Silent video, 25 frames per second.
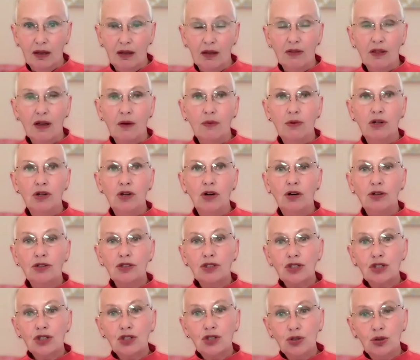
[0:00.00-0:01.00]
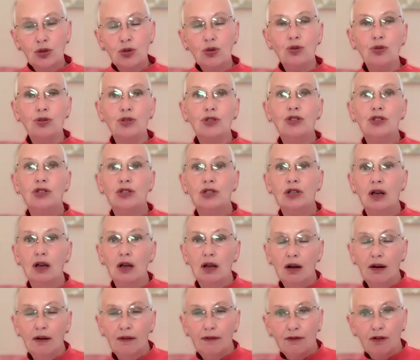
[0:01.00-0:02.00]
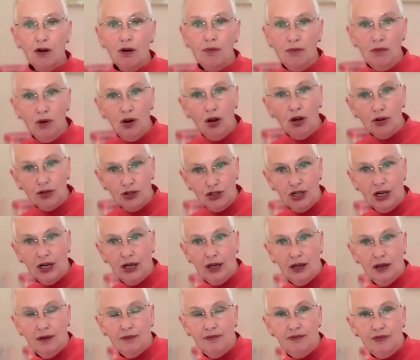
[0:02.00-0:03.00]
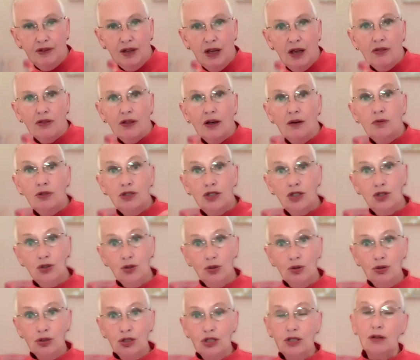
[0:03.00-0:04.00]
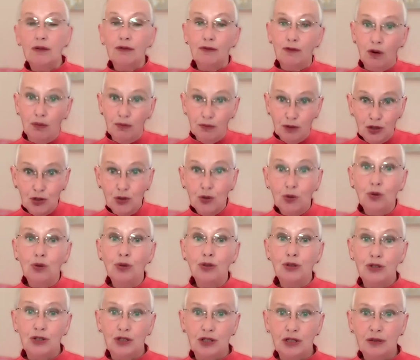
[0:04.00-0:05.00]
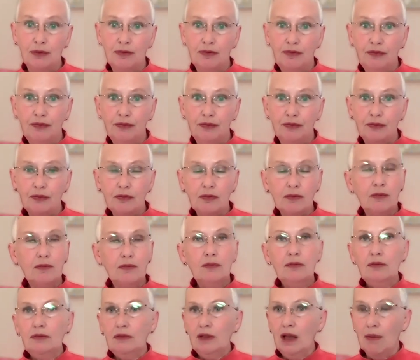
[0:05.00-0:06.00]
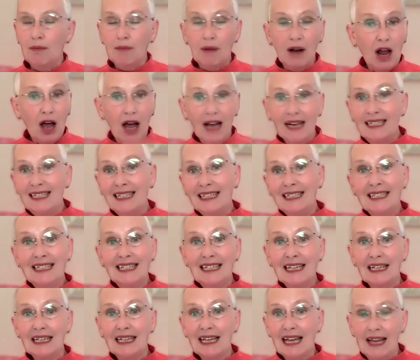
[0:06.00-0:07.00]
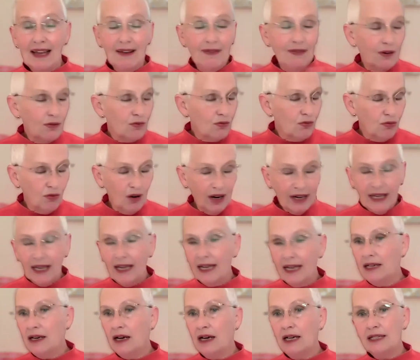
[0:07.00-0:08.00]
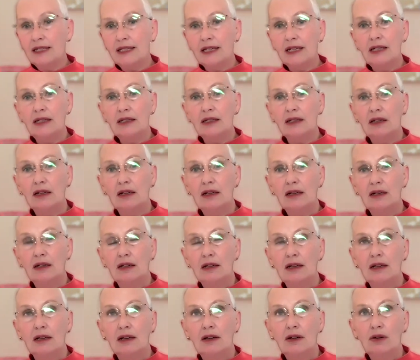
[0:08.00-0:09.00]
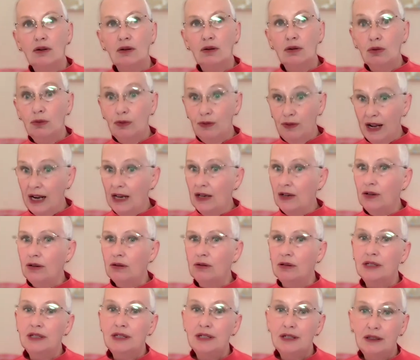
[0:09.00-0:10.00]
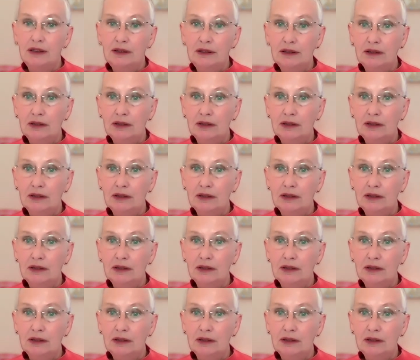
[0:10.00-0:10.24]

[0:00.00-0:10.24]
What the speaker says: They were not sourced from logic. They were sourced from source. But I didn't ever recognize it or value it.